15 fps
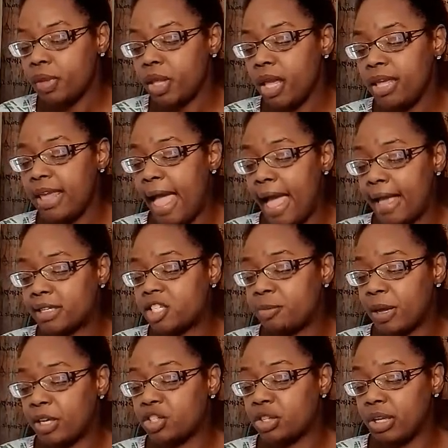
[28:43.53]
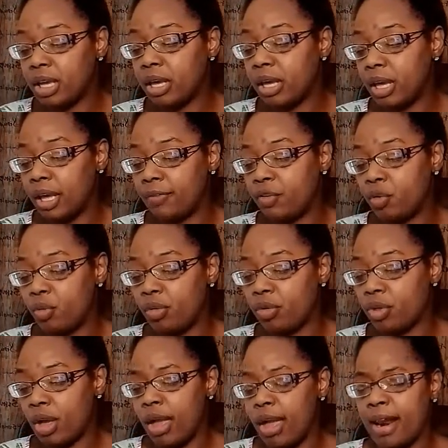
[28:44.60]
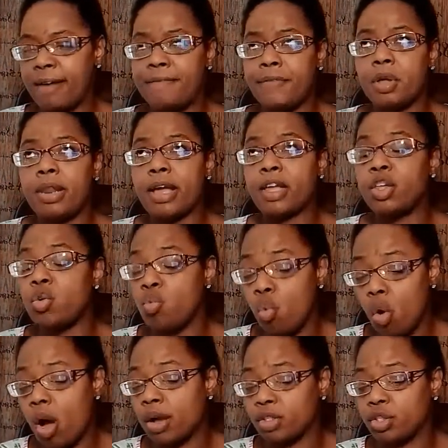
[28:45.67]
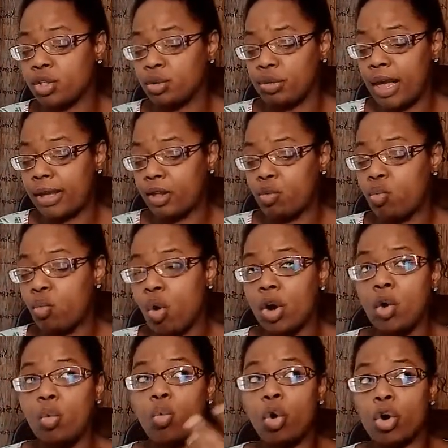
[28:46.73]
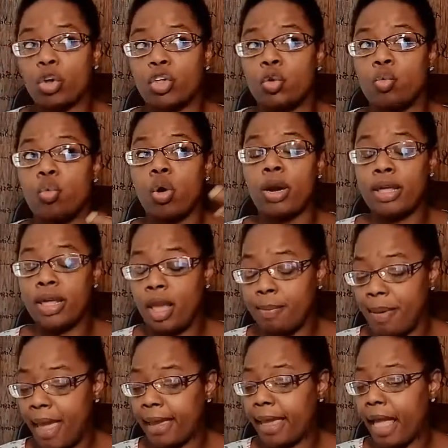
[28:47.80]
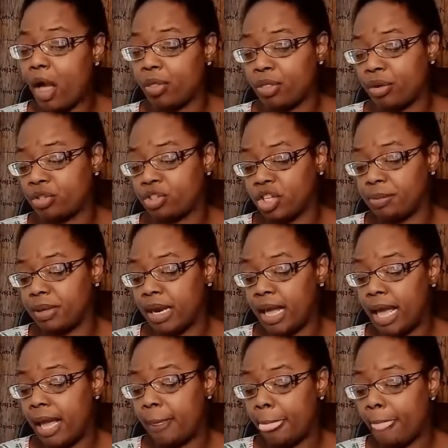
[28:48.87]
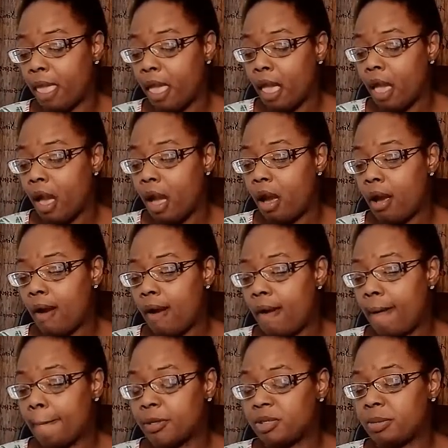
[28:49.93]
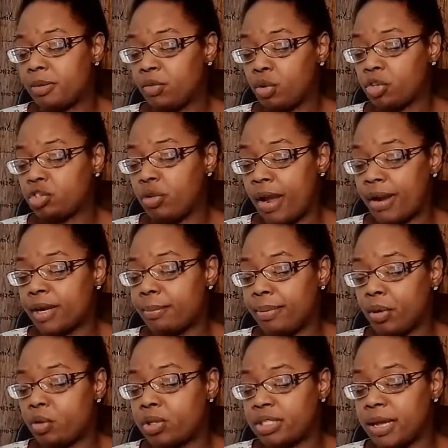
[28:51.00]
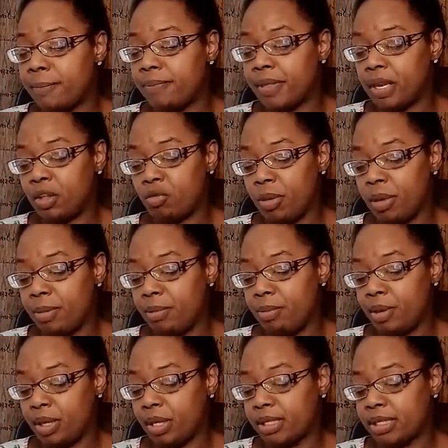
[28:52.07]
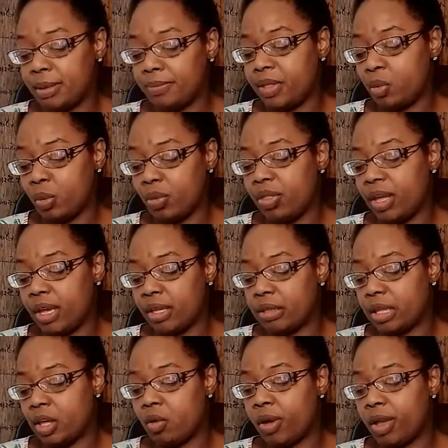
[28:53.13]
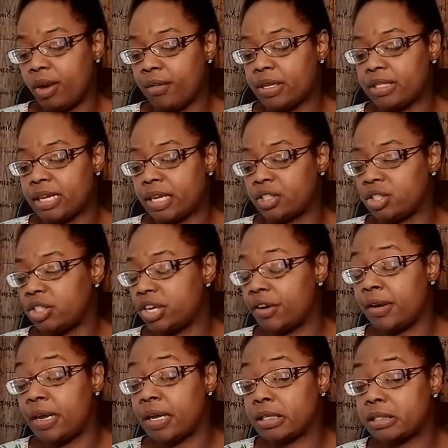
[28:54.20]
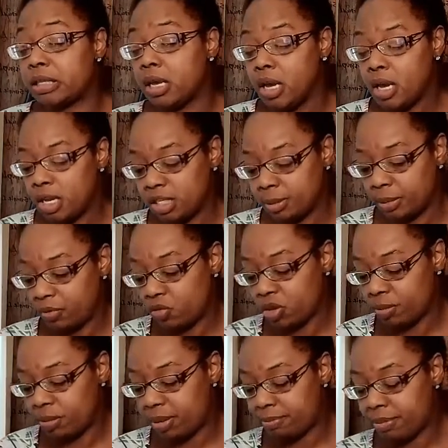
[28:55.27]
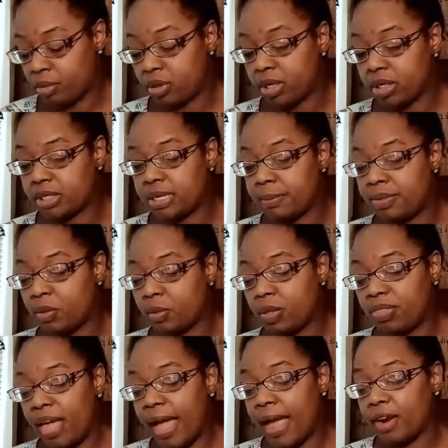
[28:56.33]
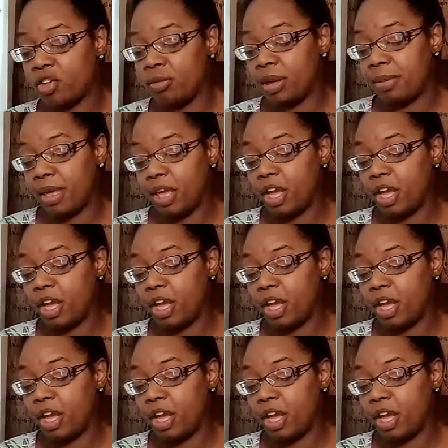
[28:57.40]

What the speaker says: Yeah, especially if you, and I feel like you want to work, you want to get back out there, Gemini. Some of you are trying to build something, and you may be building something with a Leo, Aries, Sagittarius. Some of you could be building something with that. You may be